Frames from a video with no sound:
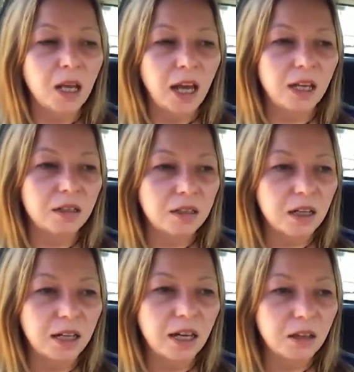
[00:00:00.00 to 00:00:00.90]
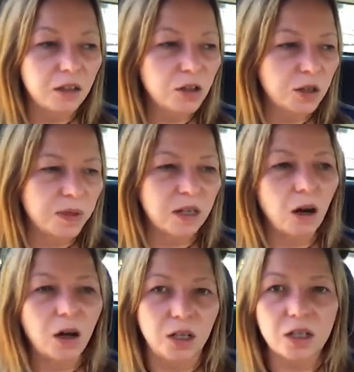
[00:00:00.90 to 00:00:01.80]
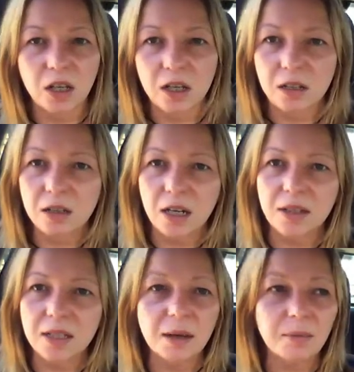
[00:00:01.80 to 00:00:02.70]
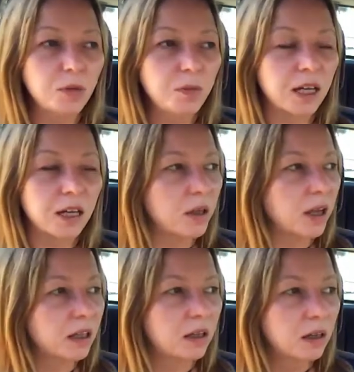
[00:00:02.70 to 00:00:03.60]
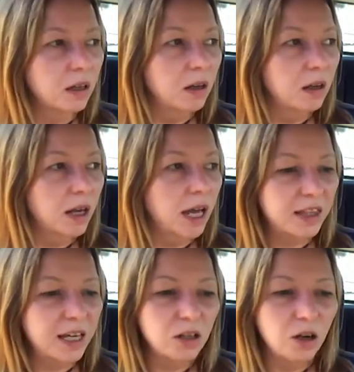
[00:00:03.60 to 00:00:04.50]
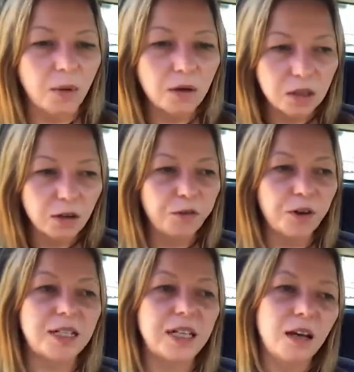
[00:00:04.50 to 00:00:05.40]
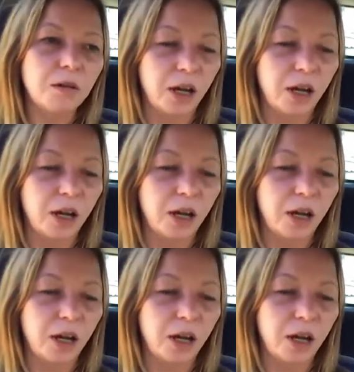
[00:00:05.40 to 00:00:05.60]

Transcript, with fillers: And another YouTuber said, oh, you're just going to start the same loop again. I'm like, at that time, I was so freaked out